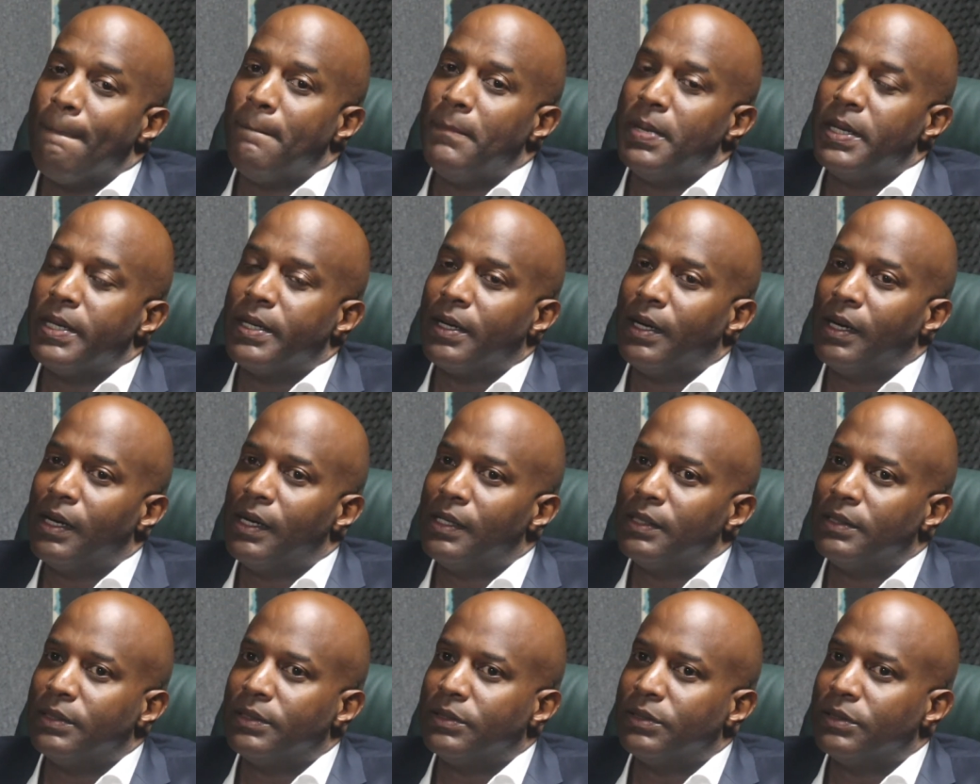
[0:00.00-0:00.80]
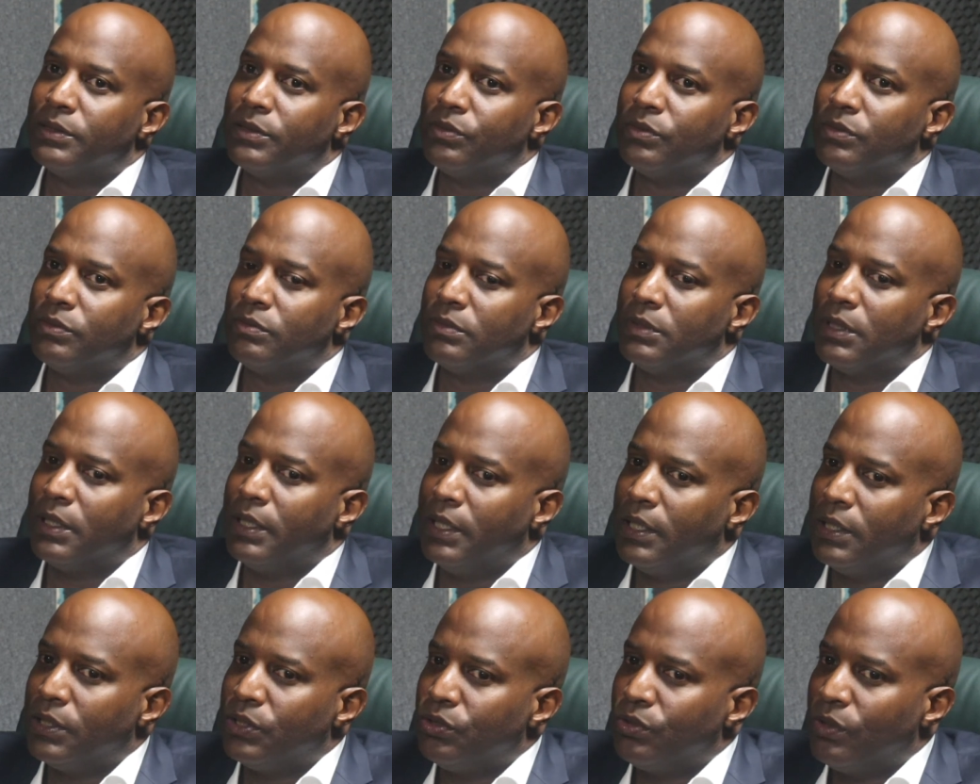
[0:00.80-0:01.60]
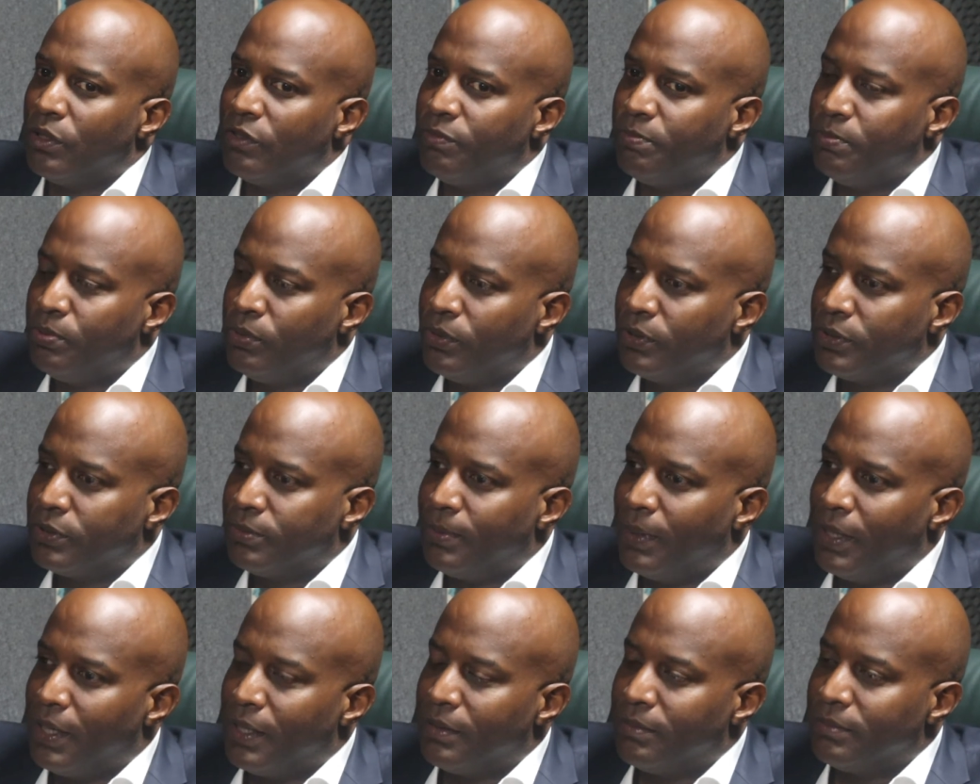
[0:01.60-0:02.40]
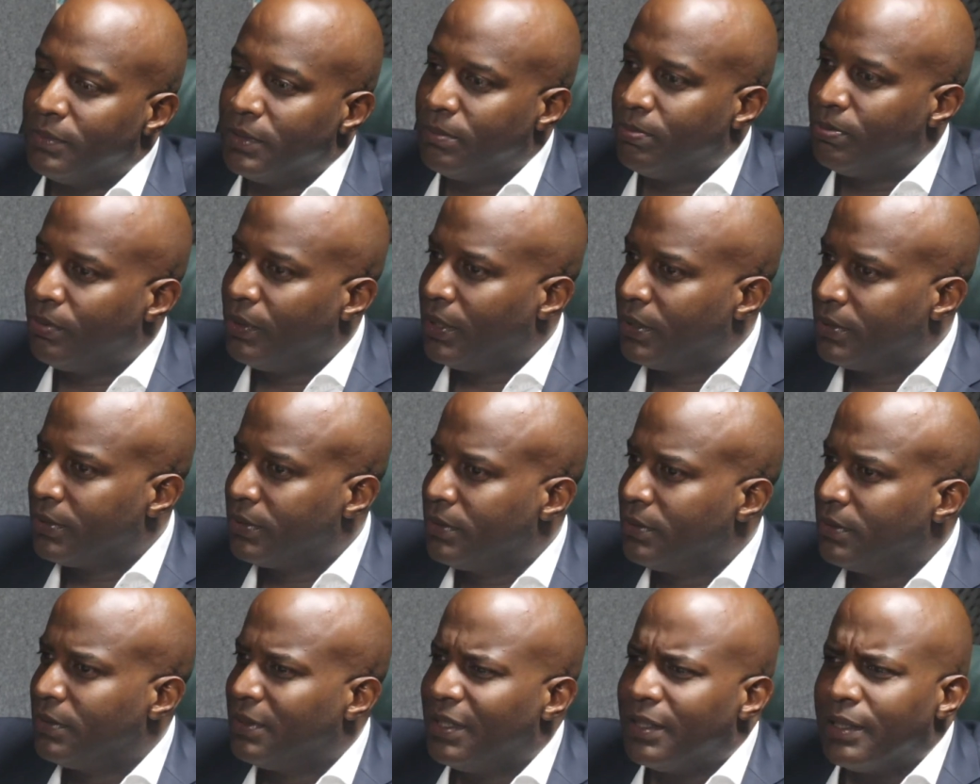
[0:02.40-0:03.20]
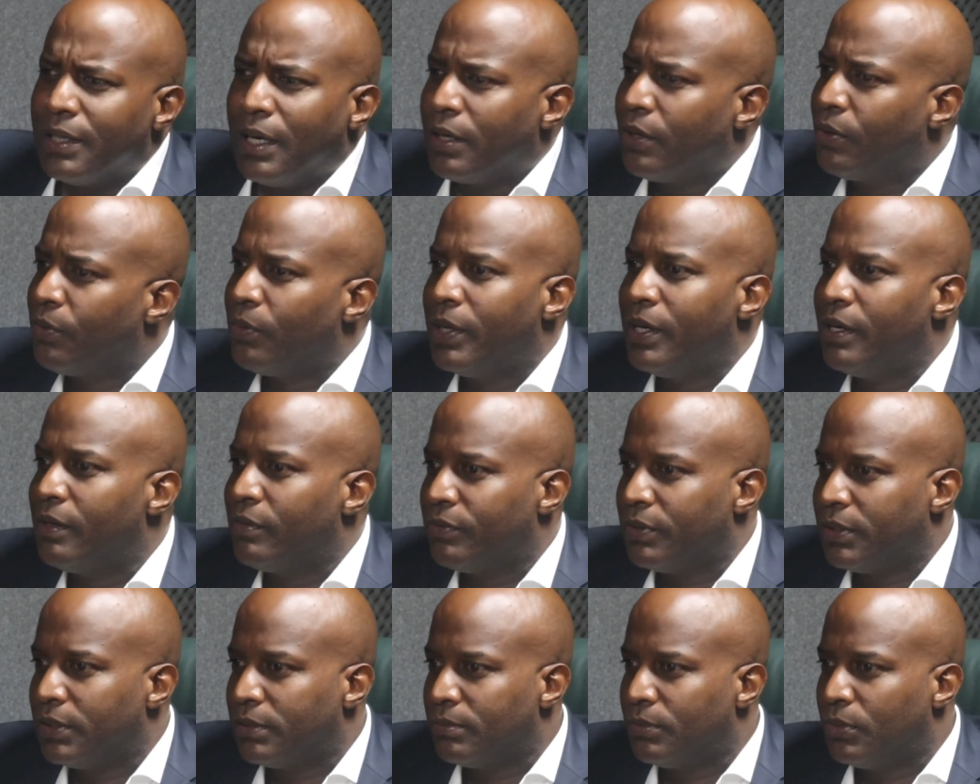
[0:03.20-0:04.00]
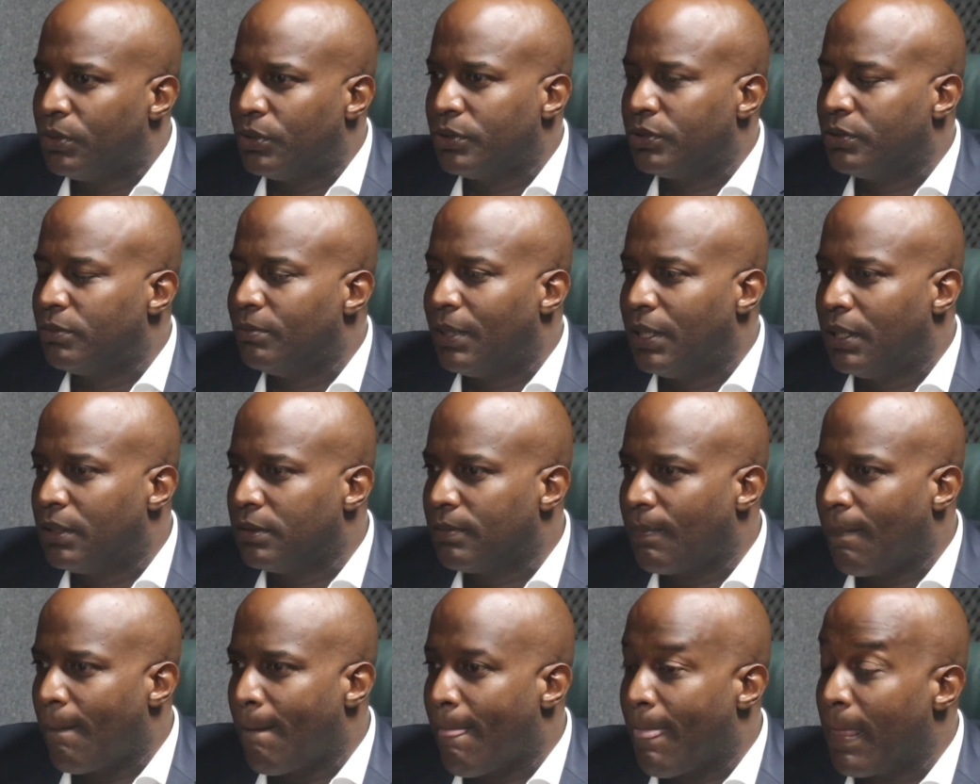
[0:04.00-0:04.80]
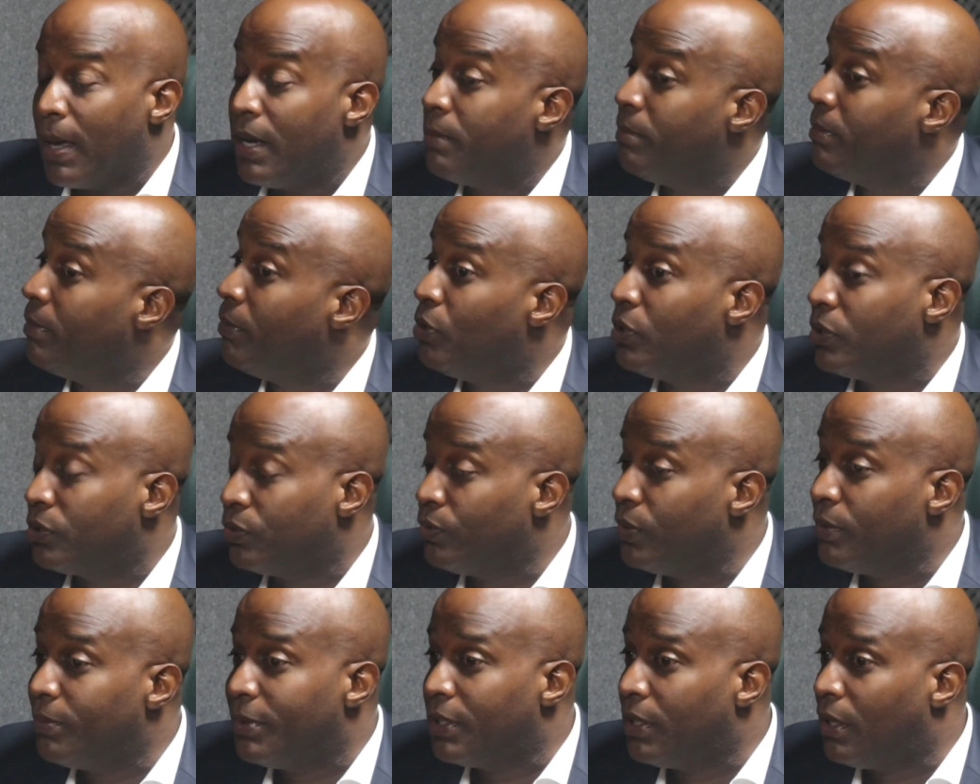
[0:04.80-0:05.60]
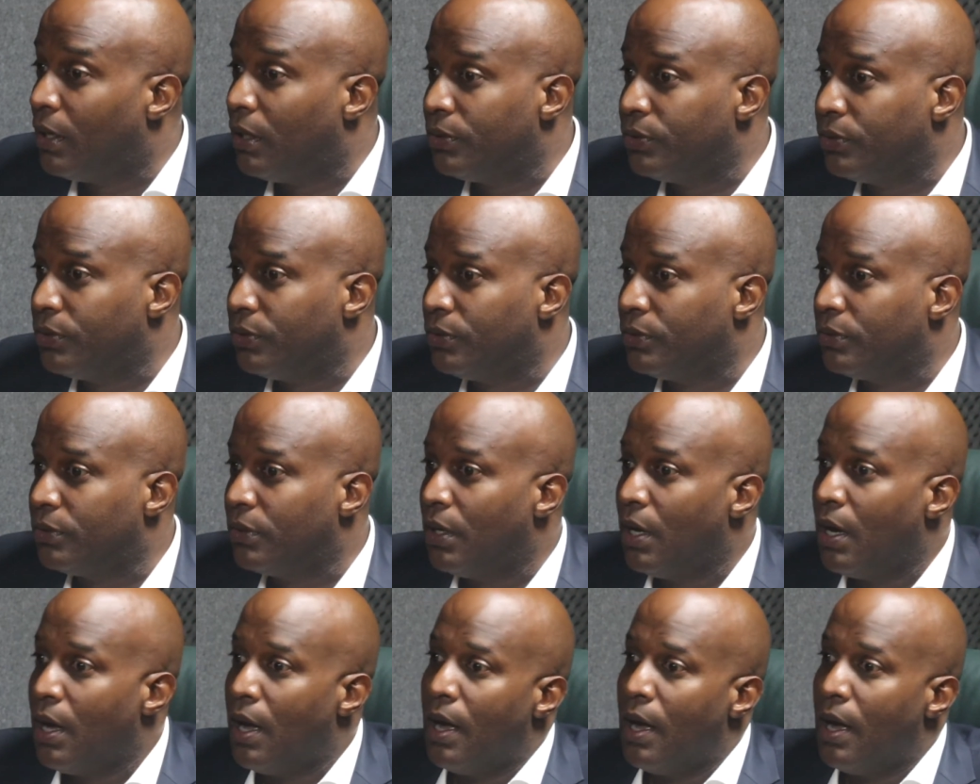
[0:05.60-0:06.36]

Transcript: Because the issue of postpartum depression, they're not aware of it. Most men and most women also.